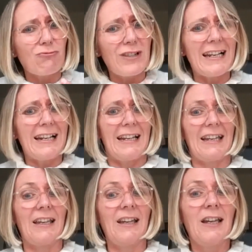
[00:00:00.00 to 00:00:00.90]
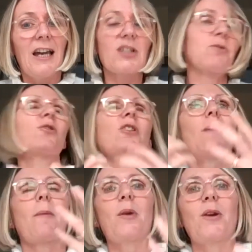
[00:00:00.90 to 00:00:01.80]
really. And she was talking
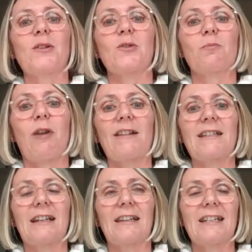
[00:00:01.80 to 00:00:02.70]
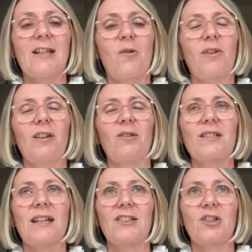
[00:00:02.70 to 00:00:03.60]
about personal branding and this whole thing you're
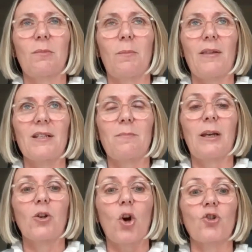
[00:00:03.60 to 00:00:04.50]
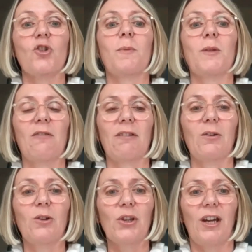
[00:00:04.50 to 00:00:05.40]
saying, Jim, about this being an
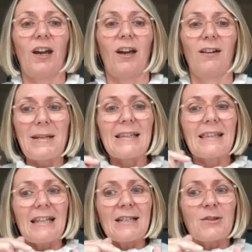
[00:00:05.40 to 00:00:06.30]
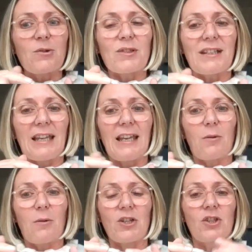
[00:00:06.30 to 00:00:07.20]
entrepreneurial lawyer. But these sorts of key
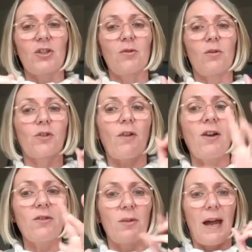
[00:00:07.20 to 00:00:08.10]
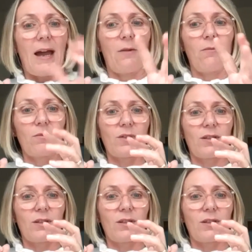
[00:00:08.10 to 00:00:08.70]
questions, you throw them out